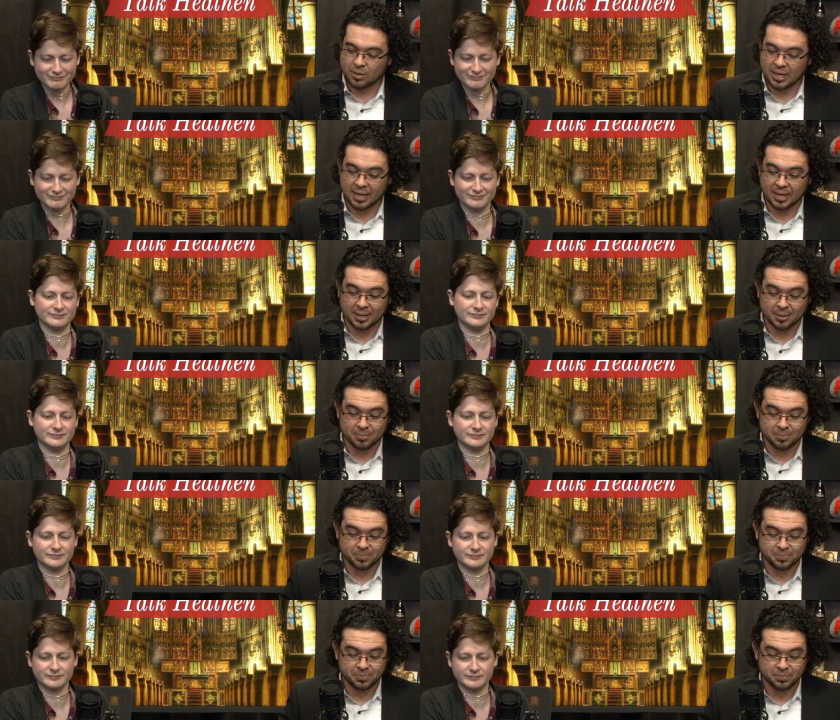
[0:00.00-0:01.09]
Speaker 1: Yeah.
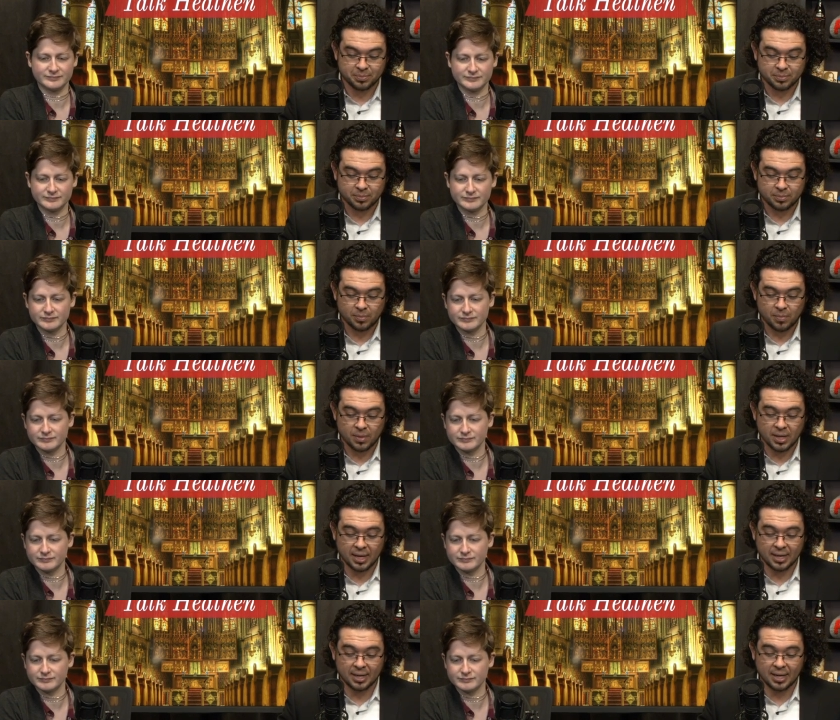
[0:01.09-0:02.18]
Um,
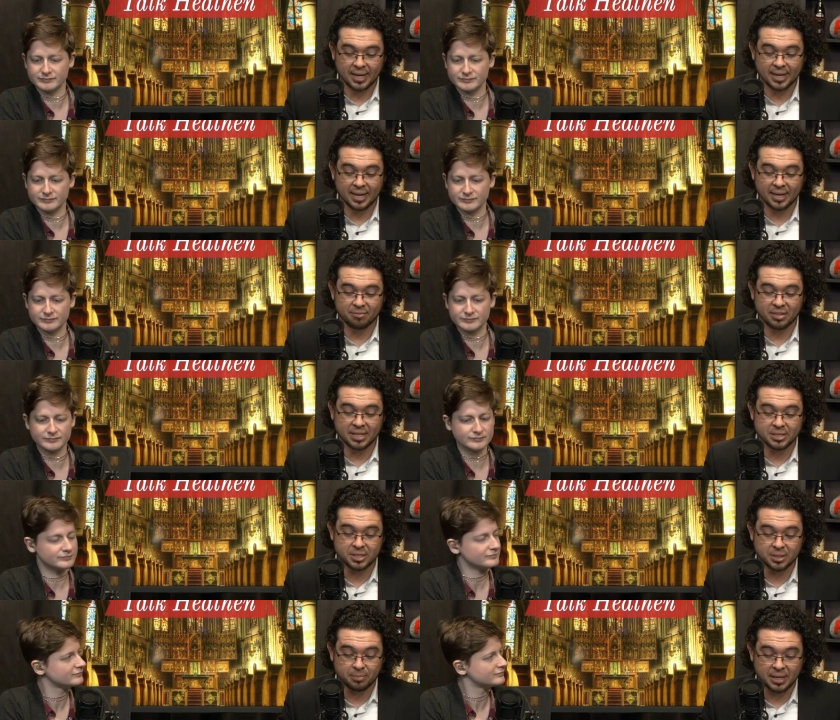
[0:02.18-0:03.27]
uh, I, I've got
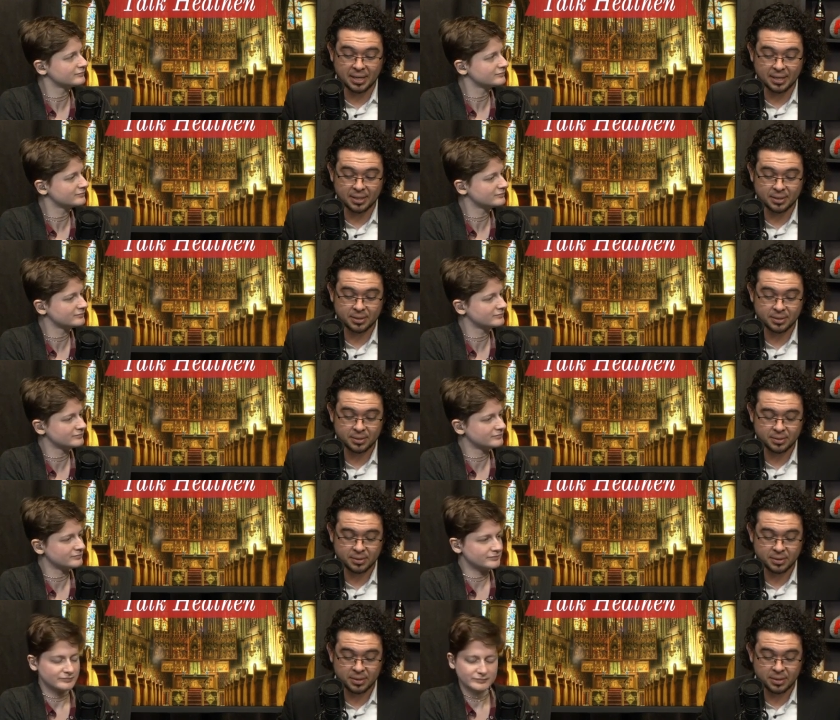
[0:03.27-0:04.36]
some... Uh,
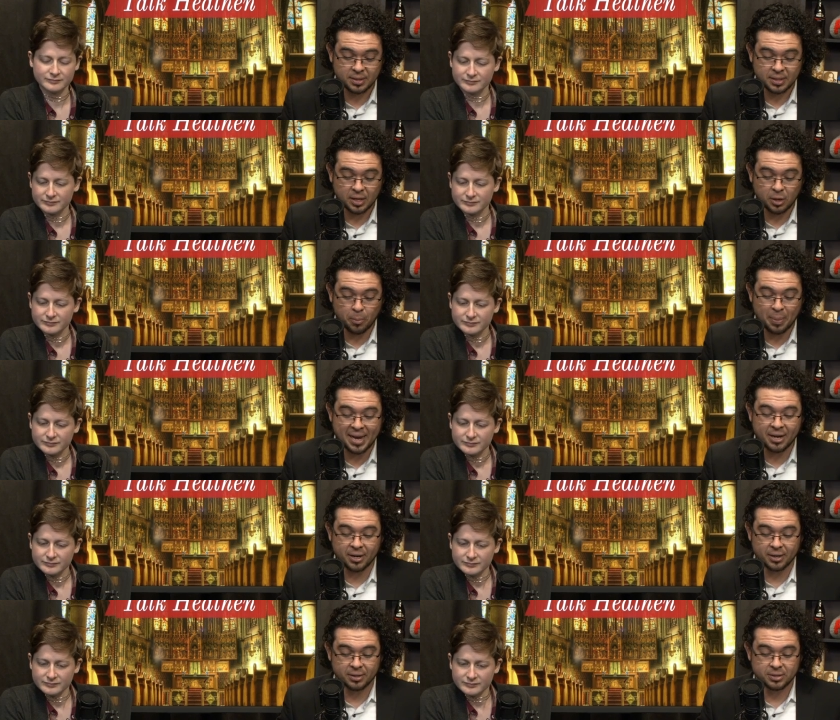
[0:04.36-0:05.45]
Oh,
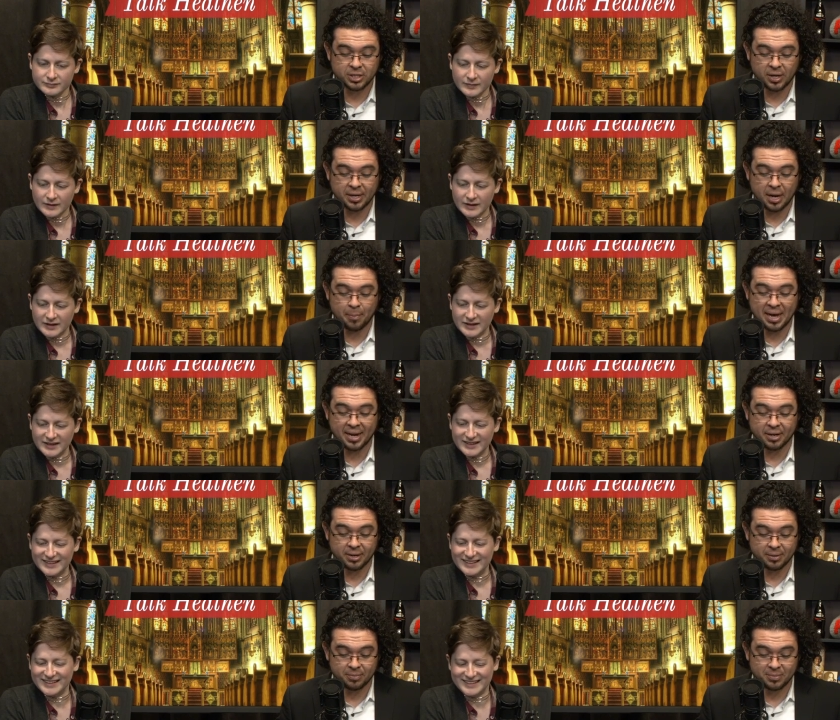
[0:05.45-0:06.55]
Bakker. Sorry, not
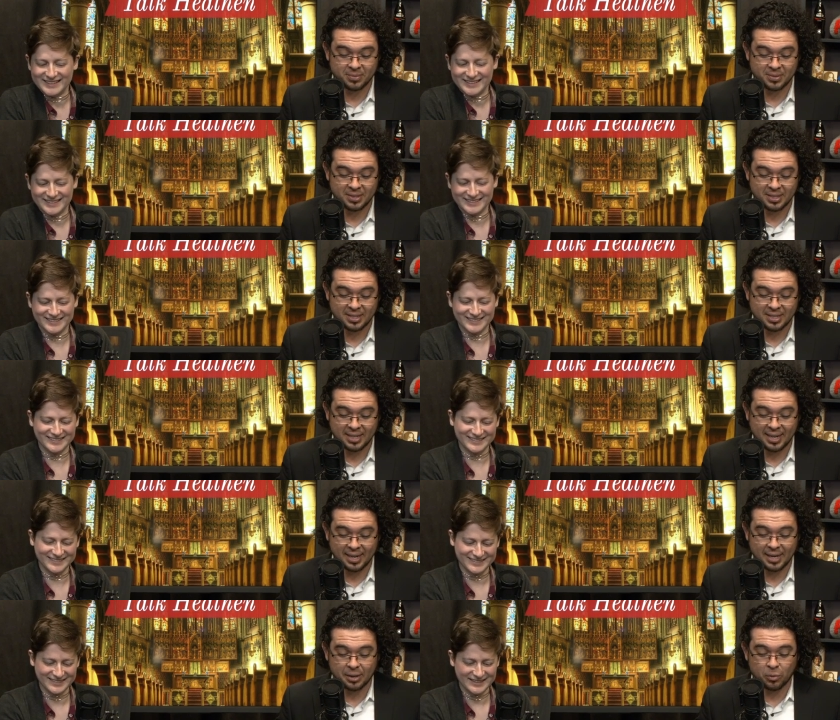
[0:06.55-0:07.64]
Bakker.
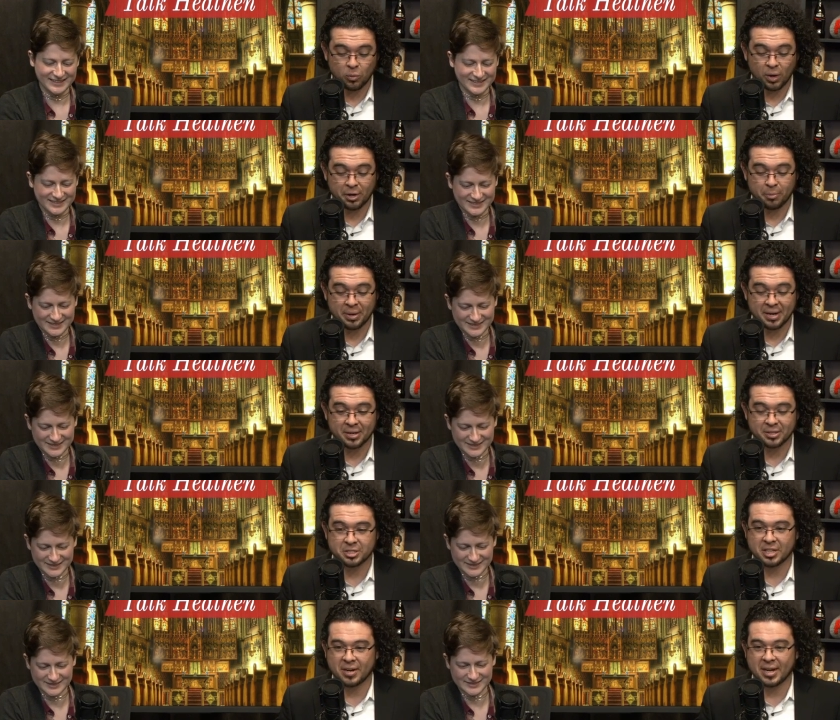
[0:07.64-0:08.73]
And water bears, their